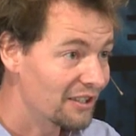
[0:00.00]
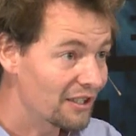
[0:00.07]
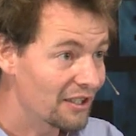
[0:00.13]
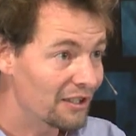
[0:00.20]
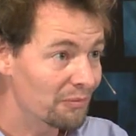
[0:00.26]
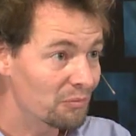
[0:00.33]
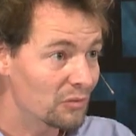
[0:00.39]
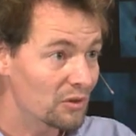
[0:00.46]

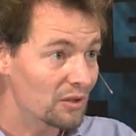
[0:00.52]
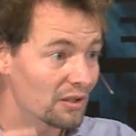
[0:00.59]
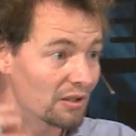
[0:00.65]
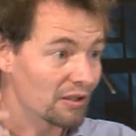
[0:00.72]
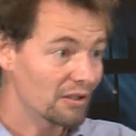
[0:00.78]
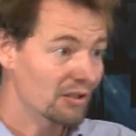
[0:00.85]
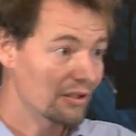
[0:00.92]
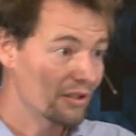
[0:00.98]
um,
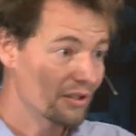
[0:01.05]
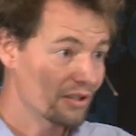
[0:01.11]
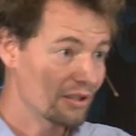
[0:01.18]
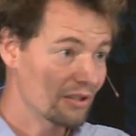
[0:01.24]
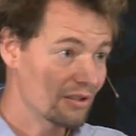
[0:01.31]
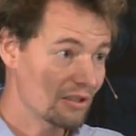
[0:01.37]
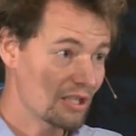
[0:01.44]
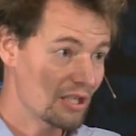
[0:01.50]

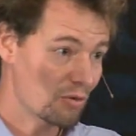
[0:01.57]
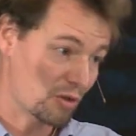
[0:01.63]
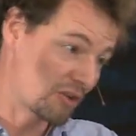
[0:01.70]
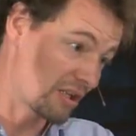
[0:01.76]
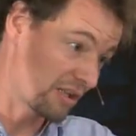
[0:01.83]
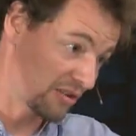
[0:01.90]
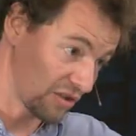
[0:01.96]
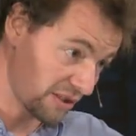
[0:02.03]
he or
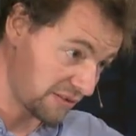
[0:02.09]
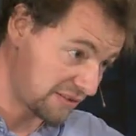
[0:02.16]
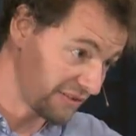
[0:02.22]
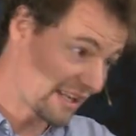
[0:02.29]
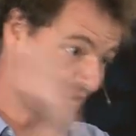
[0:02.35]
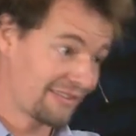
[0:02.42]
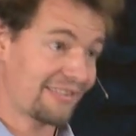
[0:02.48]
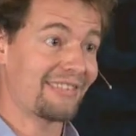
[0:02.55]
she just
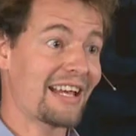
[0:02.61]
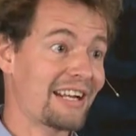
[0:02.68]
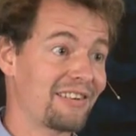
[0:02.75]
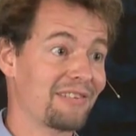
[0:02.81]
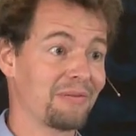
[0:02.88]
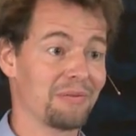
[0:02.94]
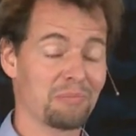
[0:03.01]
sends that